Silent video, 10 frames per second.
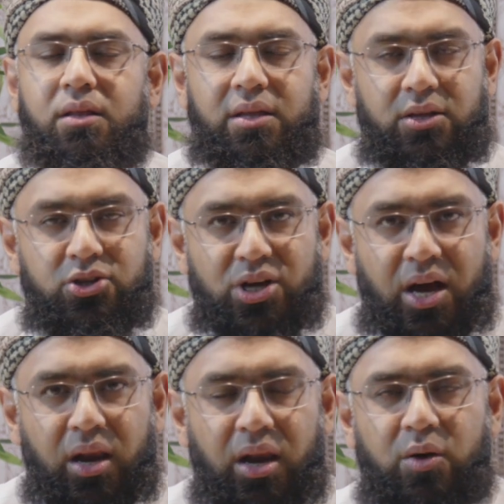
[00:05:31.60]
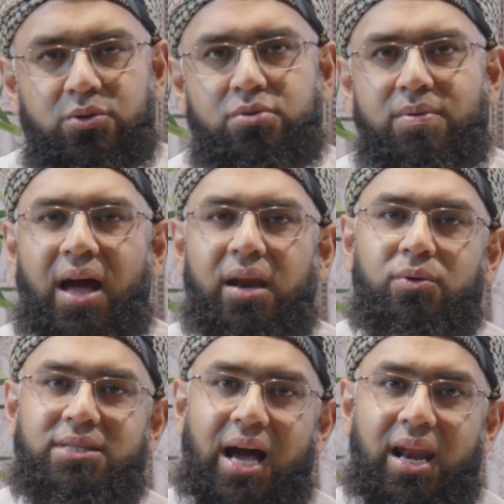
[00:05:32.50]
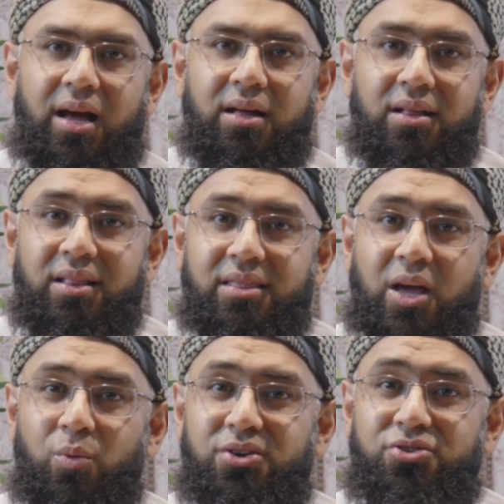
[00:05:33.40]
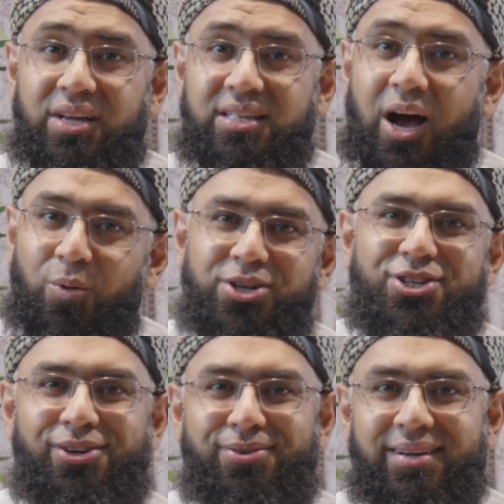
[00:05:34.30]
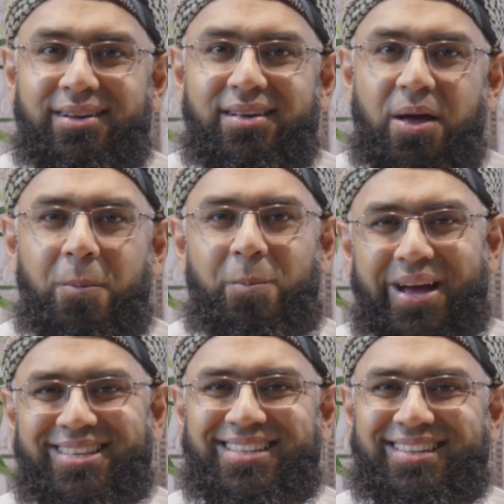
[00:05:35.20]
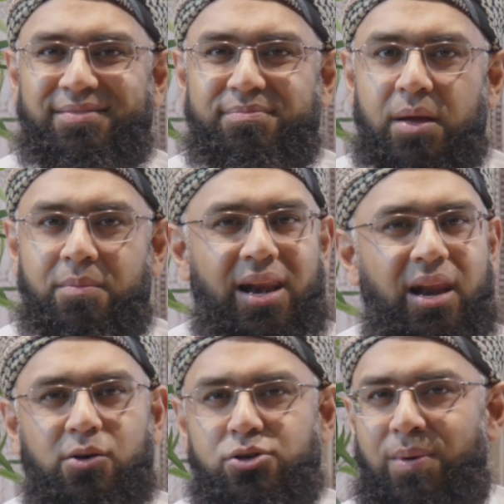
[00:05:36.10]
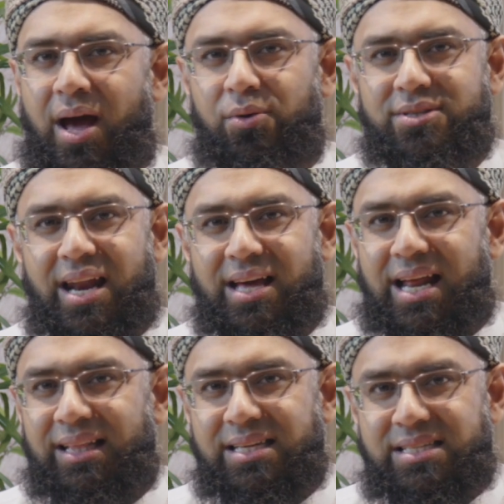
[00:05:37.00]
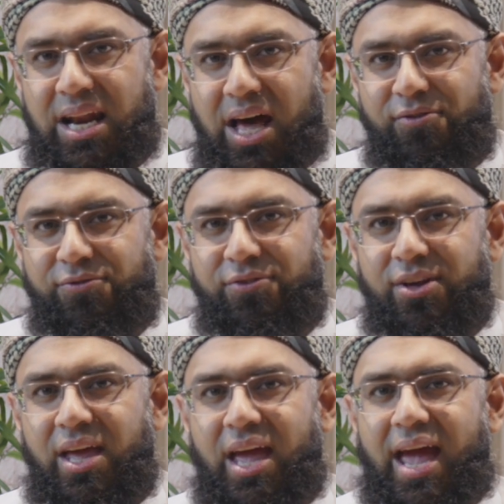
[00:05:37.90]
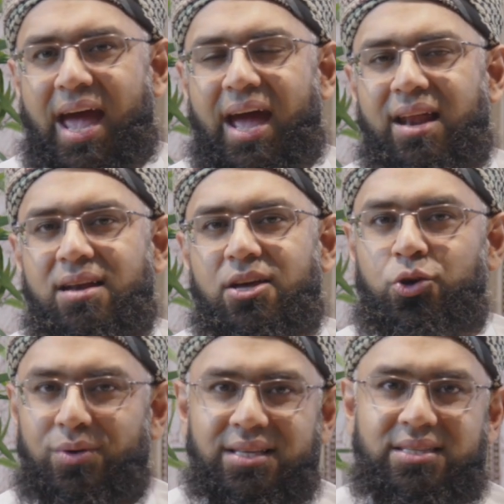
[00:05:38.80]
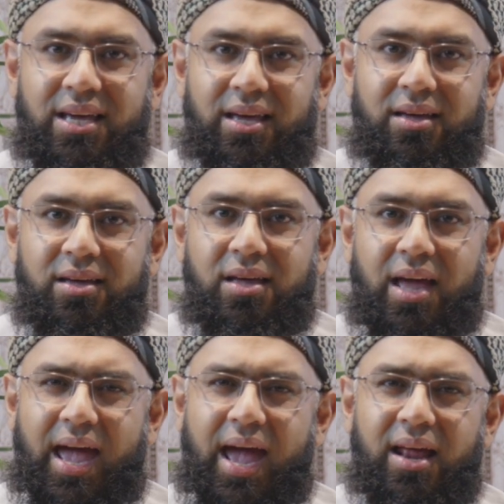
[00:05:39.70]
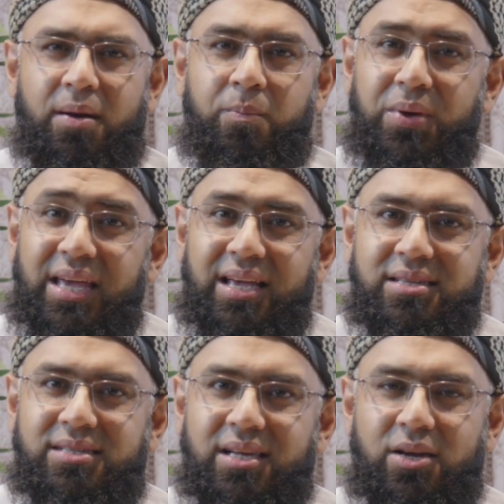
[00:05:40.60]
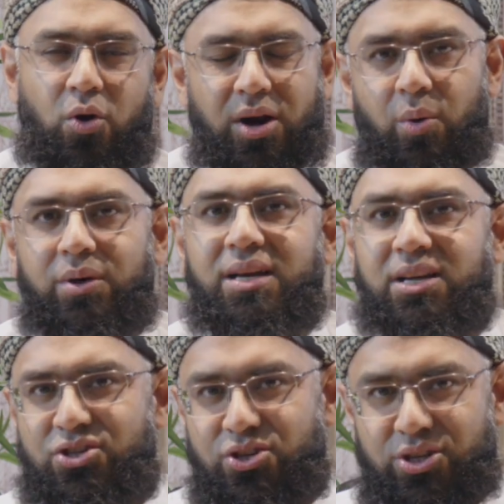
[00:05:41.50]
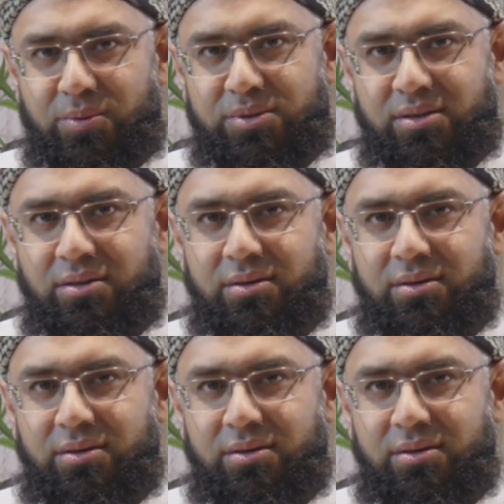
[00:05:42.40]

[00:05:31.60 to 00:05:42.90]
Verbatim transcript: then inshaAllah subhanahu wa ta'ala, they will treat our children better. May Allah subhanahu wa ta'ala grant us love and unity and peace in all our relationships.